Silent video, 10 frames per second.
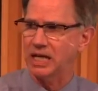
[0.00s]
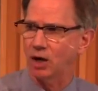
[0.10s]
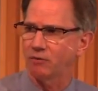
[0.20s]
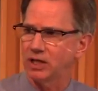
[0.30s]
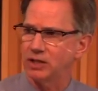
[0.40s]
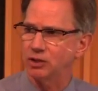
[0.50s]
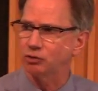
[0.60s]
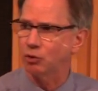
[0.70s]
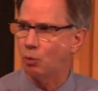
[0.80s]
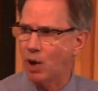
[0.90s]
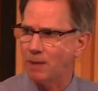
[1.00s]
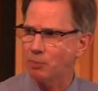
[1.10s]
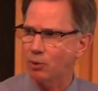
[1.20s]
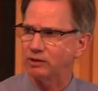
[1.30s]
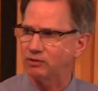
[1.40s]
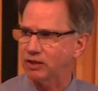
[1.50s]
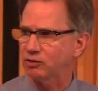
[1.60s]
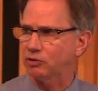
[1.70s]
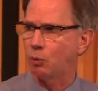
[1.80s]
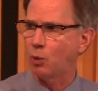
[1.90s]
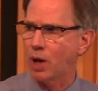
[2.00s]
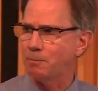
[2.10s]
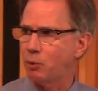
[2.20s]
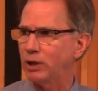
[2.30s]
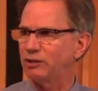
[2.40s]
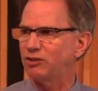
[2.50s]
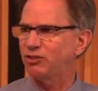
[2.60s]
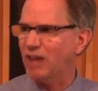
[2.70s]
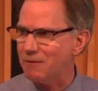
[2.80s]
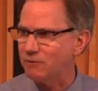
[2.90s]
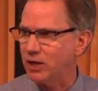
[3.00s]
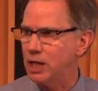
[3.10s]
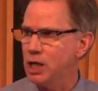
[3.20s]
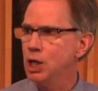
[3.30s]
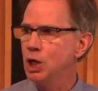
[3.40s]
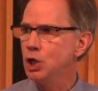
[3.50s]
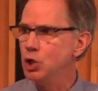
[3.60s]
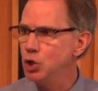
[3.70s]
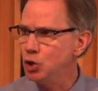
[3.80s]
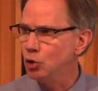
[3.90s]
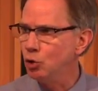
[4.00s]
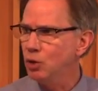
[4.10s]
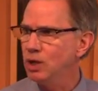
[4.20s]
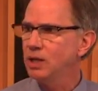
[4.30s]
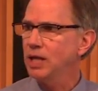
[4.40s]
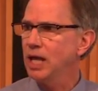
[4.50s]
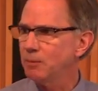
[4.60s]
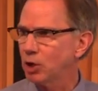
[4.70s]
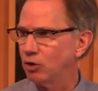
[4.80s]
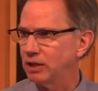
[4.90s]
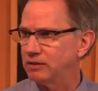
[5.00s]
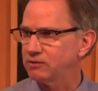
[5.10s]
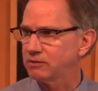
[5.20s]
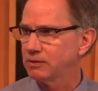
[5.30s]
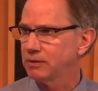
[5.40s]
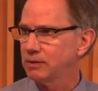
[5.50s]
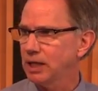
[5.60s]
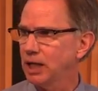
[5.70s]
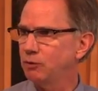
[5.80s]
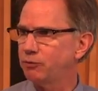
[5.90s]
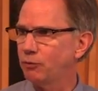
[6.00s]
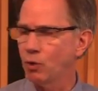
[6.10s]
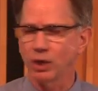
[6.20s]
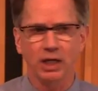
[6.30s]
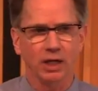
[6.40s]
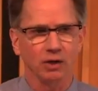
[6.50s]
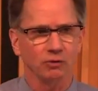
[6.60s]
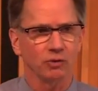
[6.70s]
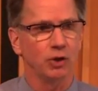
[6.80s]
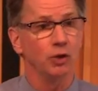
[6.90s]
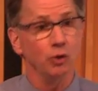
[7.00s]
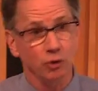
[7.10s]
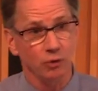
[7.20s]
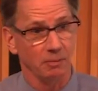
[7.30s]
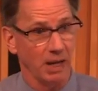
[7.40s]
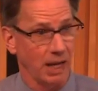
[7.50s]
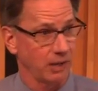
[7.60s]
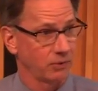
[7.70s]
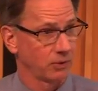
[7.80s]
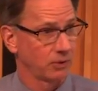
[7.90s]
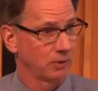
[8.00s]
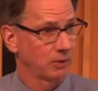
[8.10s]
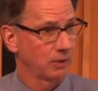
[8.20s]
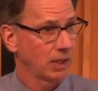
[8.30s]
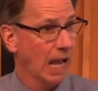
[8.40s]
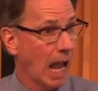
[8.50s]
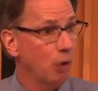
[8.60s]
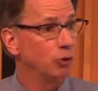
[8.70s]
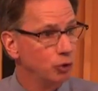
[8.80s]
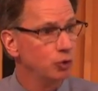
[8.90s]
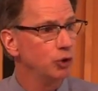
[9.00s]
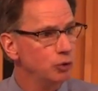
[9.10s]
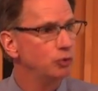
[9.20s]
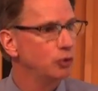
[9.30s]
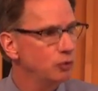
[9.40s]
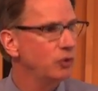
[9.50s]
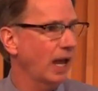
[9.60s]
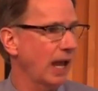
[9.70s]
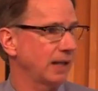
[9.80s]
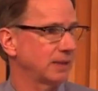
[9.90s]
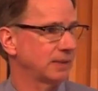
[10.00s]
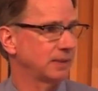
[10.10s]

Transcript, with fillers: care of an additional 1.6 to 1.7 new immigrants in 4 years. You do the math. How do you do that?